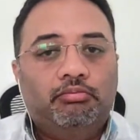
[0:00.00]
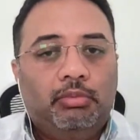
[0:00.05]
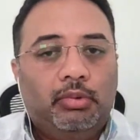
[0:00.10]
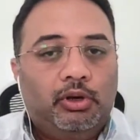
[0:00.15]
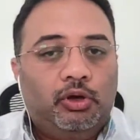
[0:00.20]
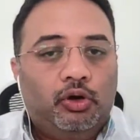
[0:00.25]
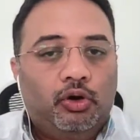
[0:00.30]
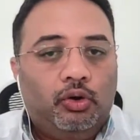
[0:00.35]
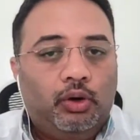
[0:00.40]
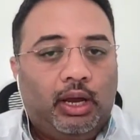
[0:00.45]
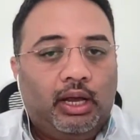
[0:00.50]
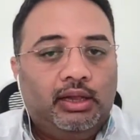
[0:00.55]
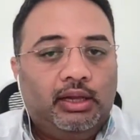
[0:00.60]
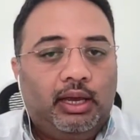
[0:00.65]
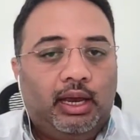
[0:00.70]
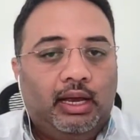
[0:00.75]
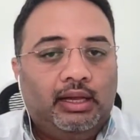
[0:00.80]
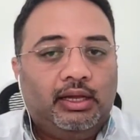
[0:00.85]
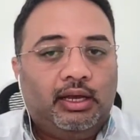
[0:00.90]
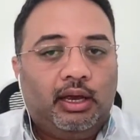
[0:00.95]
you know, in the
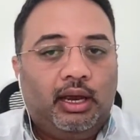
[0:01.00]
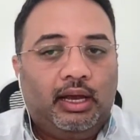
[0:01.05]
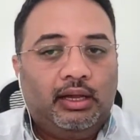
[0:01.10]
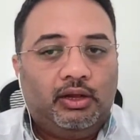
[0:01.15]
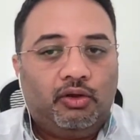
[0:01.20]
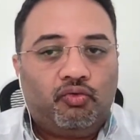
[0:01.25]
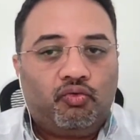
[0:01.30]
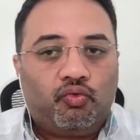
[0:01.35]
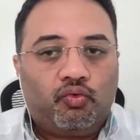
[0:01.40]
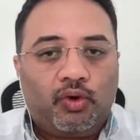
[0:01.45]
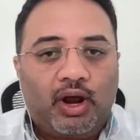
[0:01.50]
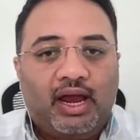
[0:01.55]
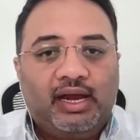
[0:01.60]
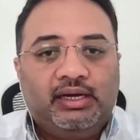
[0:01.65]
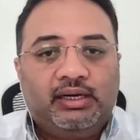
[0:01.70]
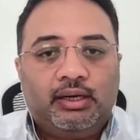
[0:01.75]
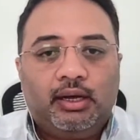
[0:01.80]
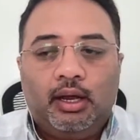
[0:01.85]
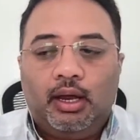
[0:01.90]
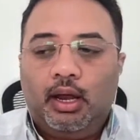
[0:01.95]
in the in the right
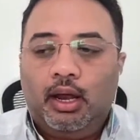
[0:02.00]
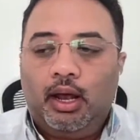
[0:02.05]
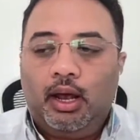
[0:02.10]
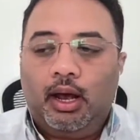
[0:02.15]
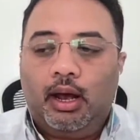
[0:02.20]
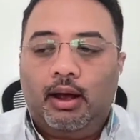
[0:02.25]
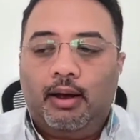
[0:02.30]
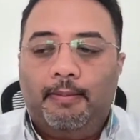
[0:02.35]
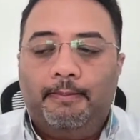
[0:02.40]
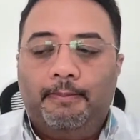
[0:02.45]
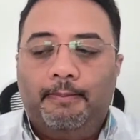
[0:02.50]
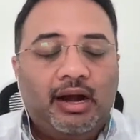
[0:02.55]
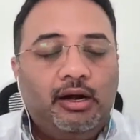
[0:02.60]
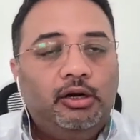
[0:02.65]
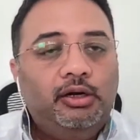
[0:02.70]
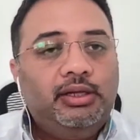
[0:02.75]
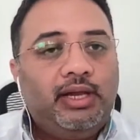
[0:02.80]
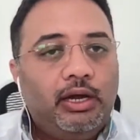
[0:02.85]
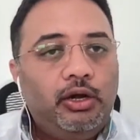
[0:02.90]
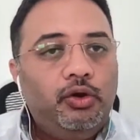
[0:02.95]
uh,
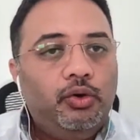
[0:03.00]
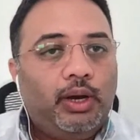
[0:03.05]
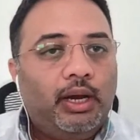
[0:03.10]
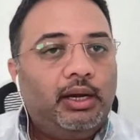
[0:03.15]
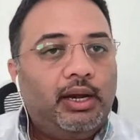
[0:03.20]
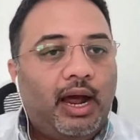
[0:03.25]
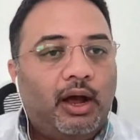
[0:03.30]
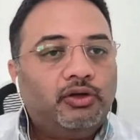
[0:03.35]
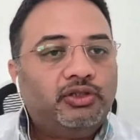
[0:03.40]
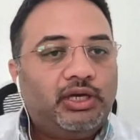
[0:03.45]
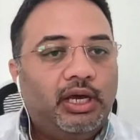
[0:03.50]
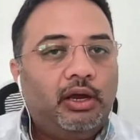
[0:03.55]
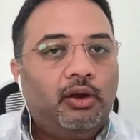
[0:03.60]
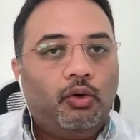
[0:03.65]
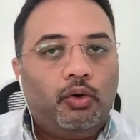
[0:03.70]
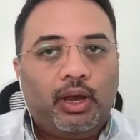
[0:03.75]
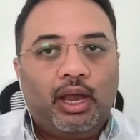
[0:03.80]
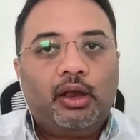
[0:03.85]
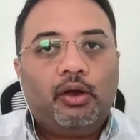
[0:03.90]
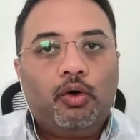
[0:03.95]
manner, then you can now say,
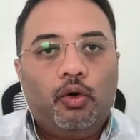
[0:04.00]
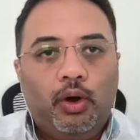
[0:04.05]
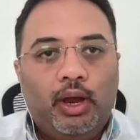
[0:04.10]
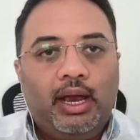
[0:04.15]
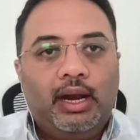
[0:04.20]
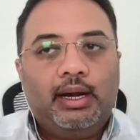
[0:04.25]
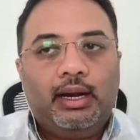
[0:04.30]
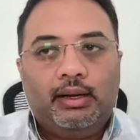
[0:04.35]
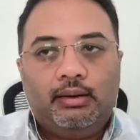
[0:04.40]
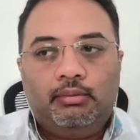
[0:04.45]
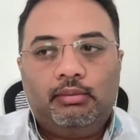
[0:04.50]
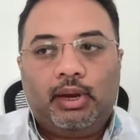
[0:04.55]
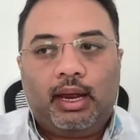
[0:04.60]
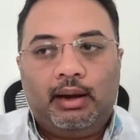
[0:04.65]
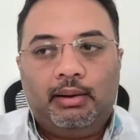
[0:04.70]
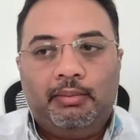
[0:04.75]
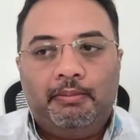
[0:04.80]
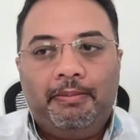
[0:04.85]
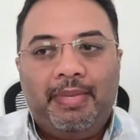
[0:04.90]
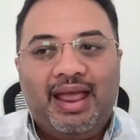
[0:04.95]
okay, go ahead and,
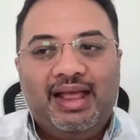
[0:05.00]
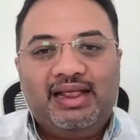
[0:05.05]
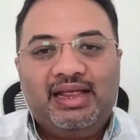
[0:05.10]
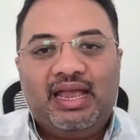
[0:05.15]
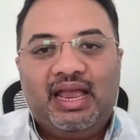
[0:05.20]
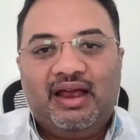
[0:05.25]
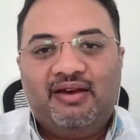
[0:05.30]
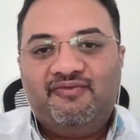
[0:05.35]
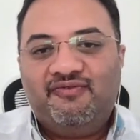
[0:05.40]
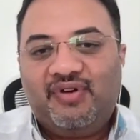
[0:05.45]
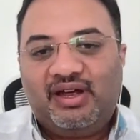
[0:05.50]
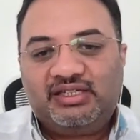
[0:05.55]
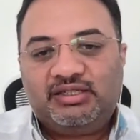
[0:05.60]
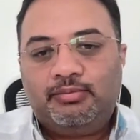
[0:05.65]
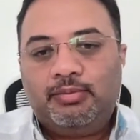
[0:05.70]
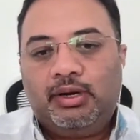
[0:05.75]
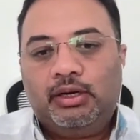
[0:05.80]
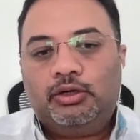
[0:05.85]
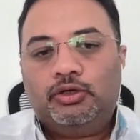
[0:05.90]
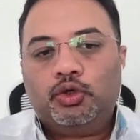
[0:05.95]
and make the
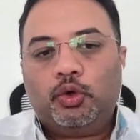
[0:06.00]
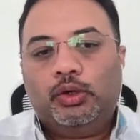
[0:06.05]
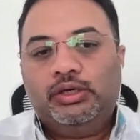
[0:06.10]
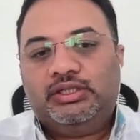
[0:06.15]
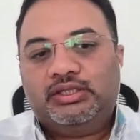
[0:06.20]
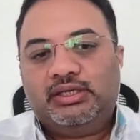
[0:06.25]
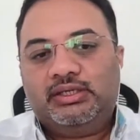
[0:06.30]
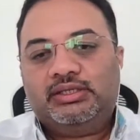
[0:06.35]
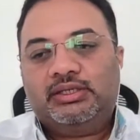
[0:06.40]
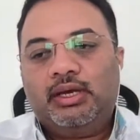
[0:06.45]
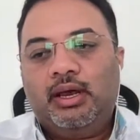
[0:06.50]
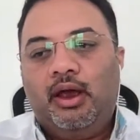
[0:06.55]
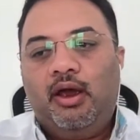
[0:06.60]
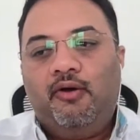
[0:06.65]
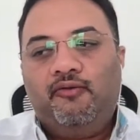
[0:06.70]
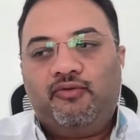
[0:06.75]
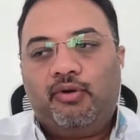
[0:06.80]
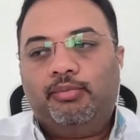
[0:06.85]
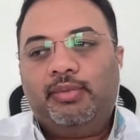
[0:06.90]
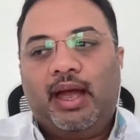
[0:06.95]
investment choices
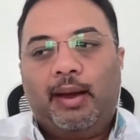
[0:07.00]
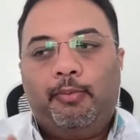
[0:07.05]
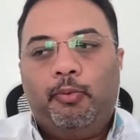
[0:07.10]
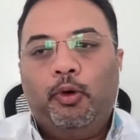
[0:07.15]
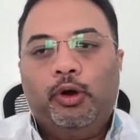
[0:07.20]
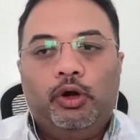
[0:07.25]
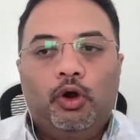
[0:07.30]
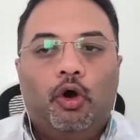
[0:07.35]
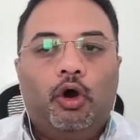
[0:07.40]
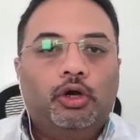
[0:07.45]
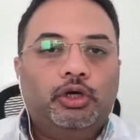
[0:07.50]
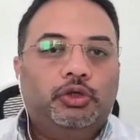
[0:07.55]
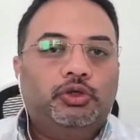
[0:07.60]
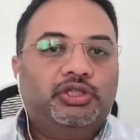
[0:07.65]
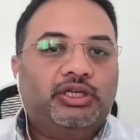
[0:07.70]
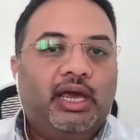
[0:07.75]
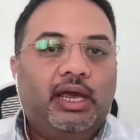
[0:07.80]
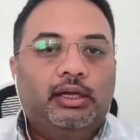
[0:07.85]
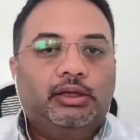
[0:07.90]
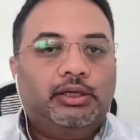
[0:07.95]
from that point on to
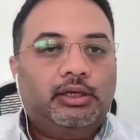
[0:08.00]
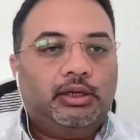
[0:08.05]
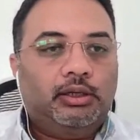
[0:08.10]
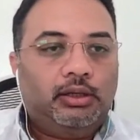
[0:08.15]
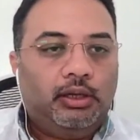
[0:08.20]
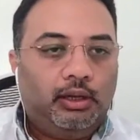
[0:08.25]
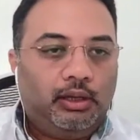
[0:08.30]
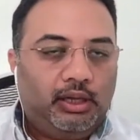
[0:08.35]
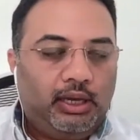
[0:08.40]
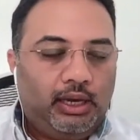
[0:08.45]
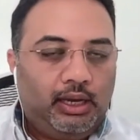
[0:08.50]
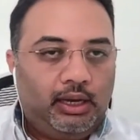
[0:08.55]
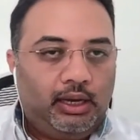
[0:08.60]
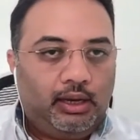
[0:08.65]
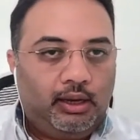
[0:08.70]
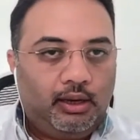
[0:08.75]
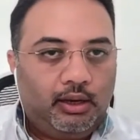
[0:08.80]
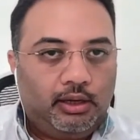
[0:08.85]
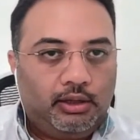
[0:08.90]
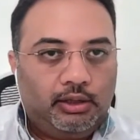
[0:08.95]
scale the the
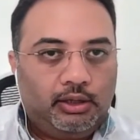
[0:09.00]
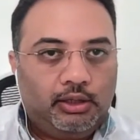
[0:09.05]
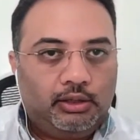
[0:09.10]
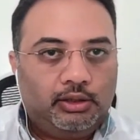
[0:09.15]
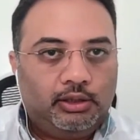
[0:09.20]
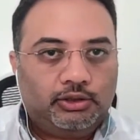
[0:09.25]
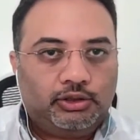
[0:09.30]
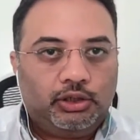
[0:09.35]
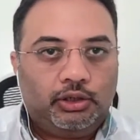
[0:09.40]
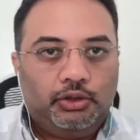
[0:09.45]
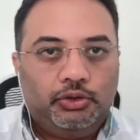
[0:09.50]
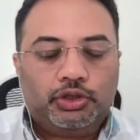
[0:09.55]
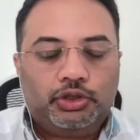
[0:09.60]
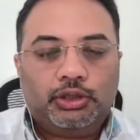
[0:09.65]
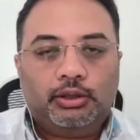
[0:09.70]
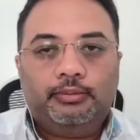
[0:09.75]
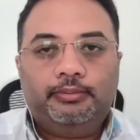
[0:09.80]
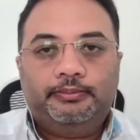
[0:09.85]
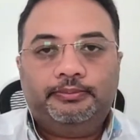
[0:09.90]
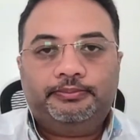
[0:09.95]
the, uh, the, the, solution.